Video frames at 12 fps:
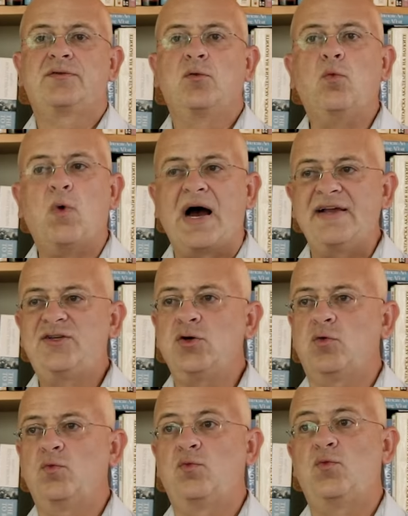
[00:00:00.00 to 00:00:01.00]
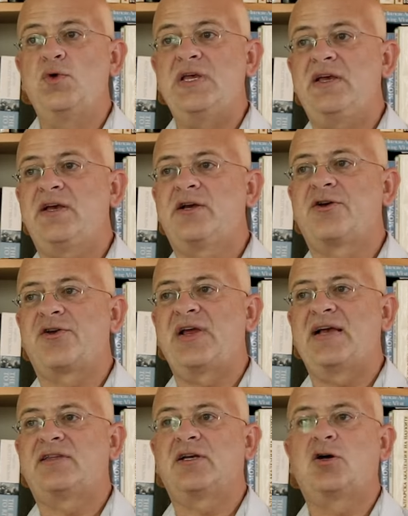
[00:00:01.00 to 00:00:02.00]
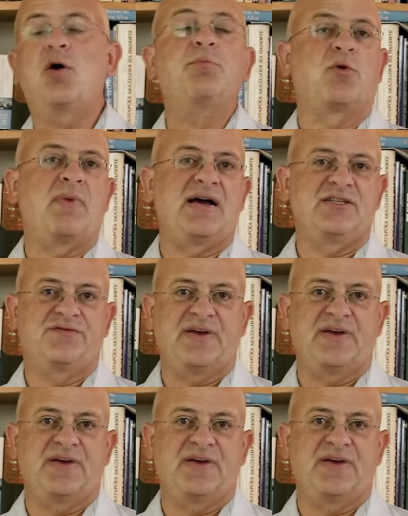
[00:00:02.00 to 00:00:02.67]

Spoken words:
why don't we create a compromise